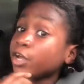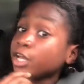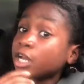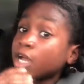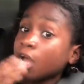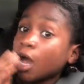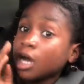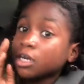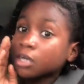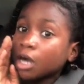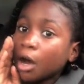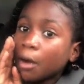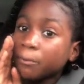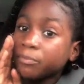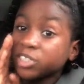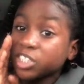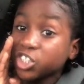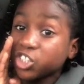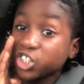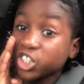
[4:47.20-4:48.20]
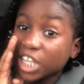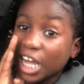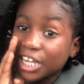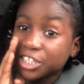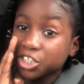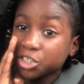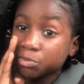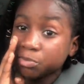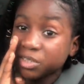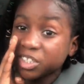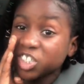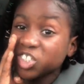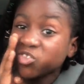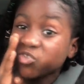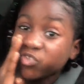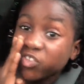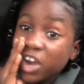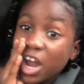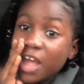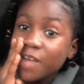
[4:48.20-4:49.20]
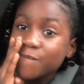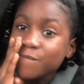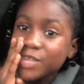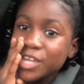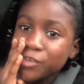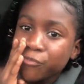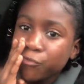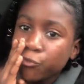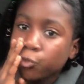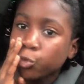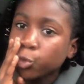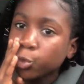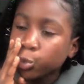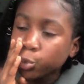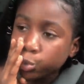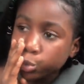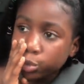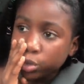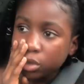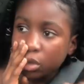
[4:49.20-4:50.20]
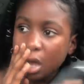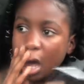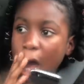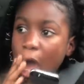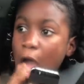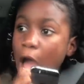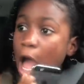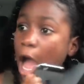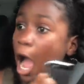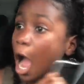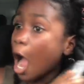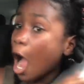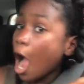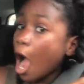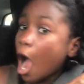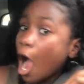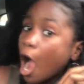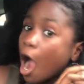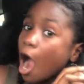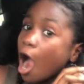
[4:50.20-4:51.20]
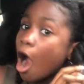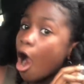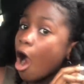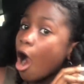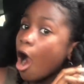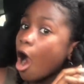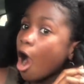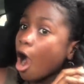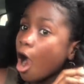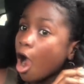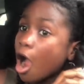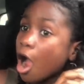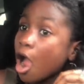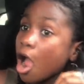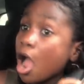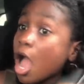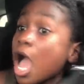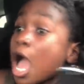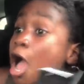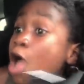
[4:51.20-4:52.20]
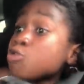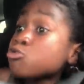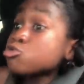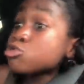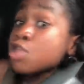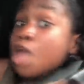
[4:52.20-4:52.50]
Who are you talking to? When I find out who it is on that phone, both of you are going to get beats from me,